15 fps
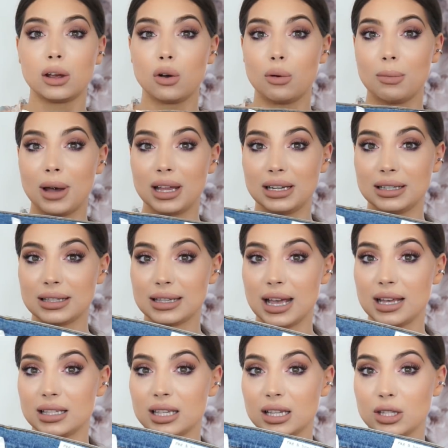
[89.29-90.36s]
I got mine in
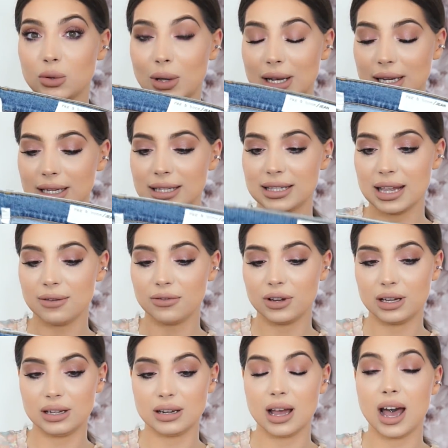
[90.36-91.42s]
size 27.
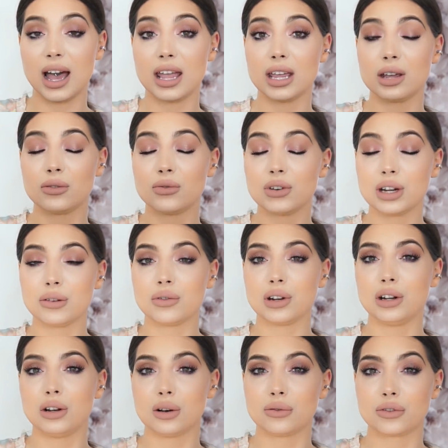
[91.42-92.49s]
I
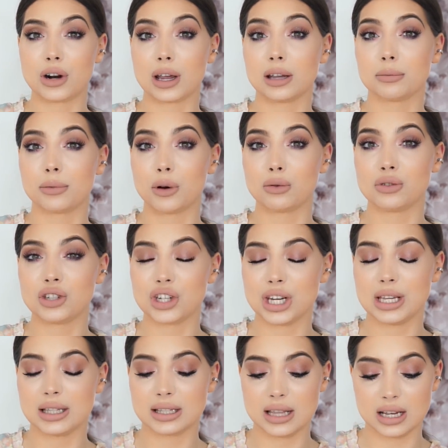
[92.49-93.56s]
really love Rag&Bone
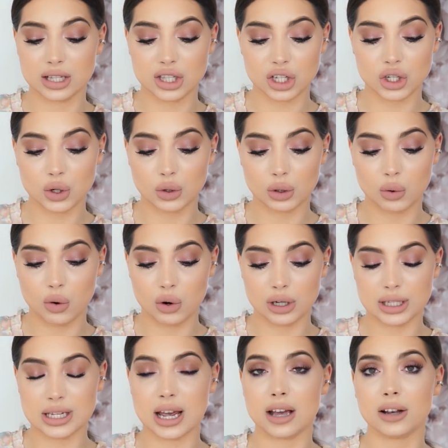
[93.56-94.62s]
jeans. They're such a good
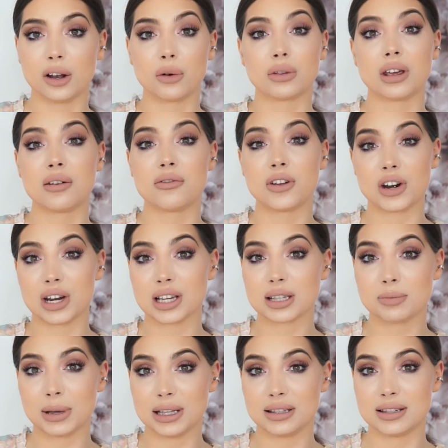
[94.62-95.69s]
quality. I know they're very
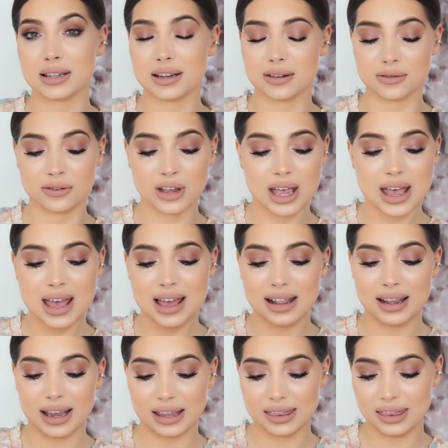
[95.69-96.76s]
expensive.
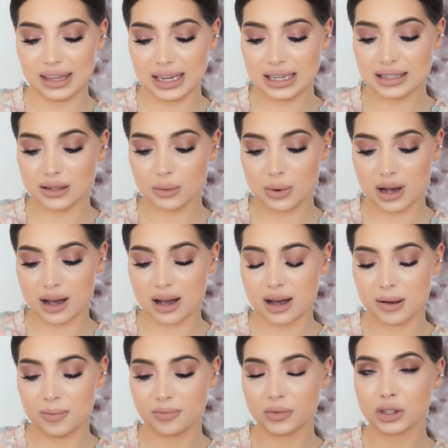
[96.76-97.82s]
Like, these
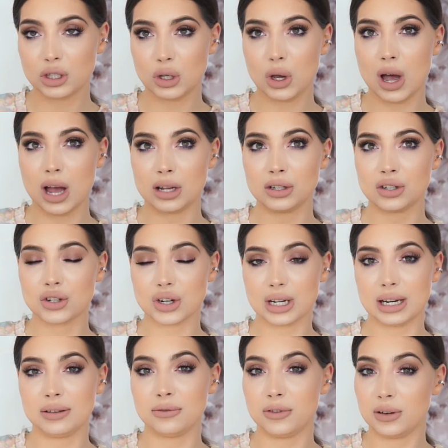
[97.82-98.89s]
were
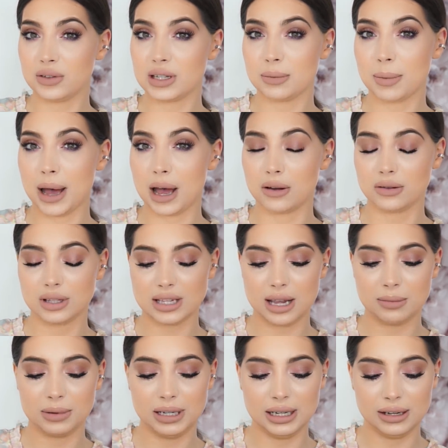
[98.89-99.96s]
£250,
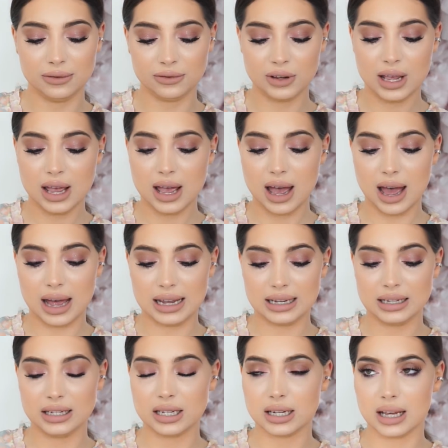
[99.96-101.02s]
I believe,
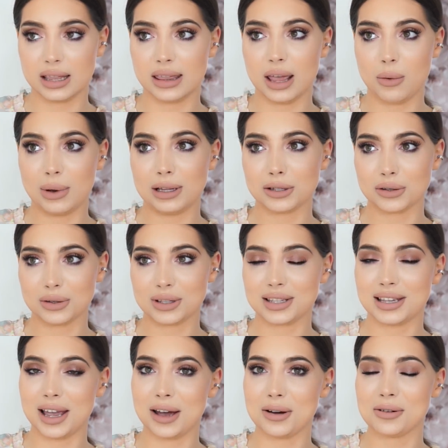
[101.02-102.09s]
and they went on
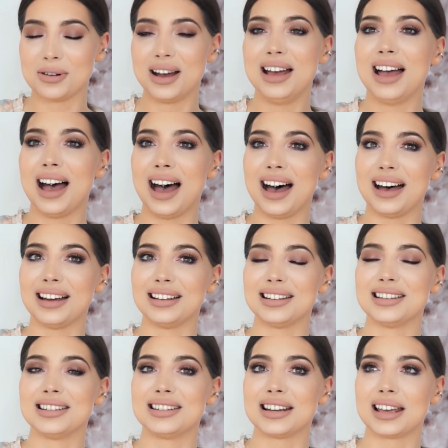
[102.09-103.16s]
sale
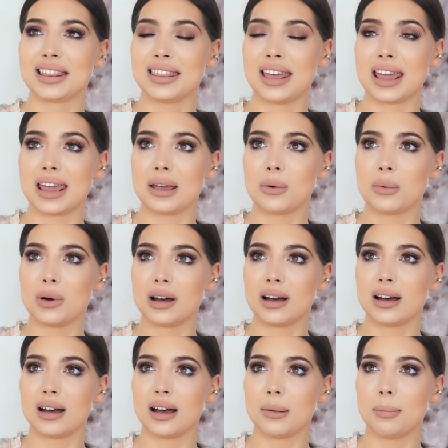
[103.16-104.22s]
and they were
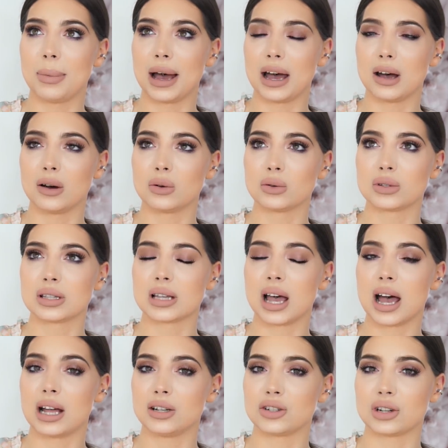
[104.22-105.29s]
about
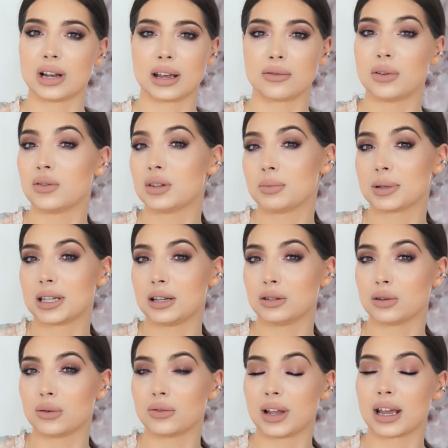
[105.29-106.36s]

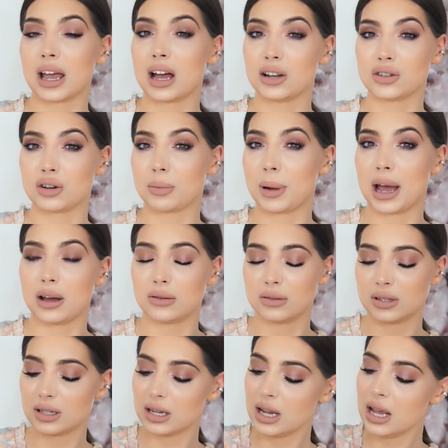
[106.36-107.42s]
50% off, like
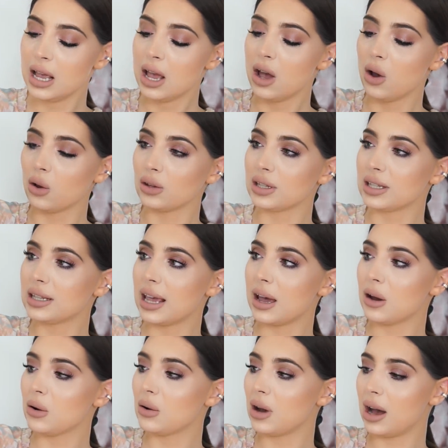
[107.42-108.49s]
£100 on
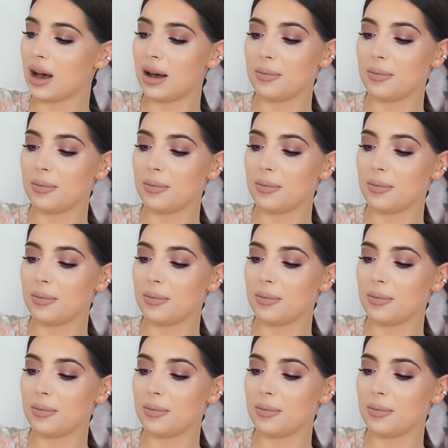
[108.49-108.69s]
sale.